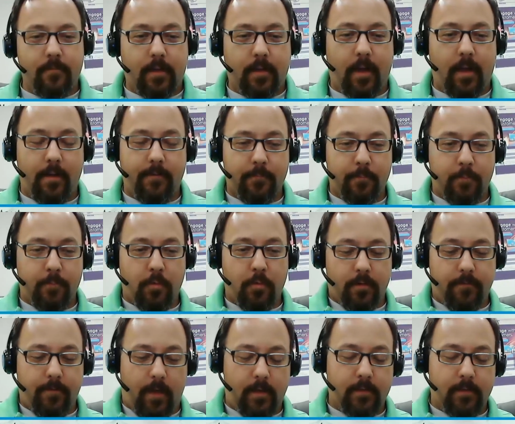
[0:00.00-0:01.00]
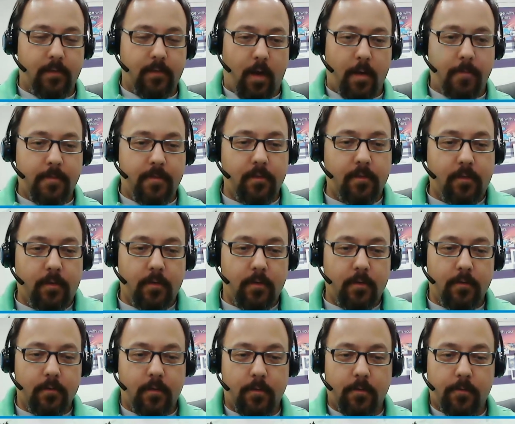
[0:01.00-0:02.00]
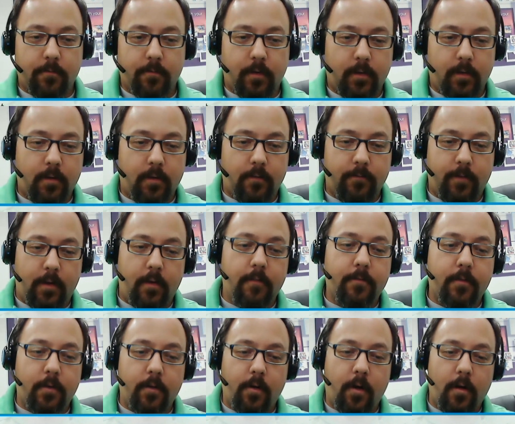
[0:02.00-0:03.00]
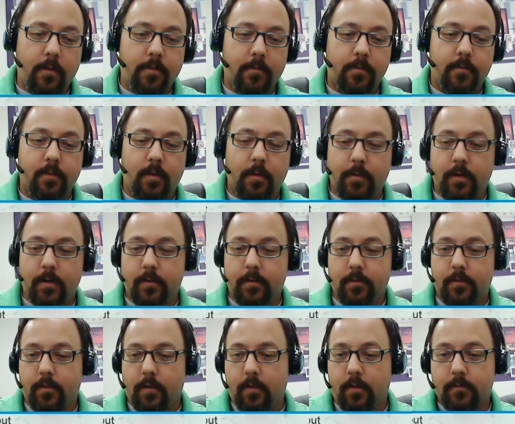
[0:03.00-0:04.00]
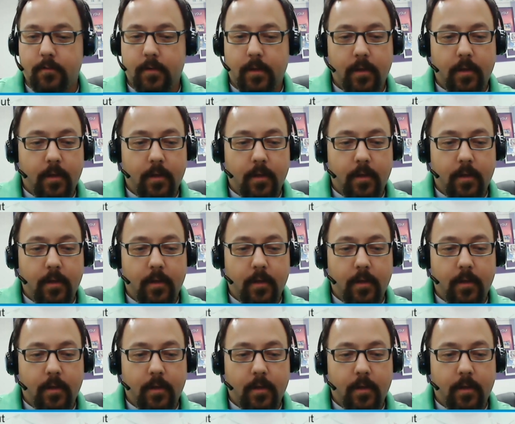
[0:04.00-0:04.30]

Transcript: kind of more advanced options that are really convenient for your authors that I wanted to show.